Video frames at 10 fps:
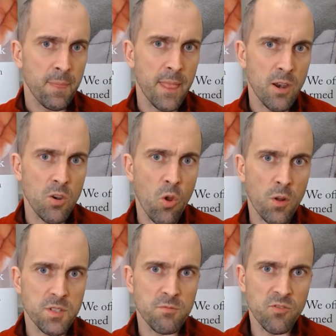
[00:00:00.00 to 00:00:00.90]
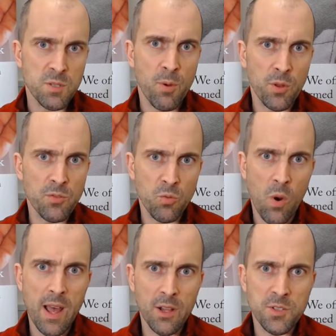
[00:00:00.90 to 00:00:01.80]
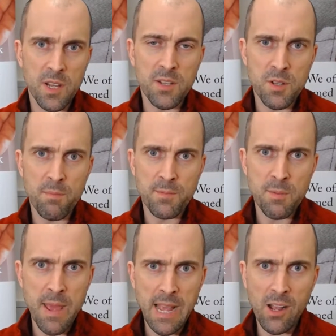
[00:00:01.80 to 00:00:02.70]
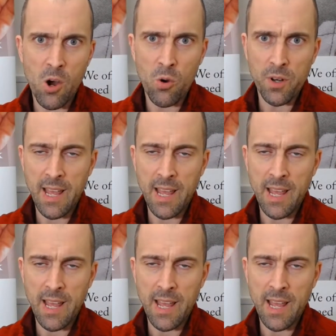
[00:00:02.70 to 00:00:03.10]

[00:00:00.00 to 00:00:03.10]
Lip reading: not respond well to being cold,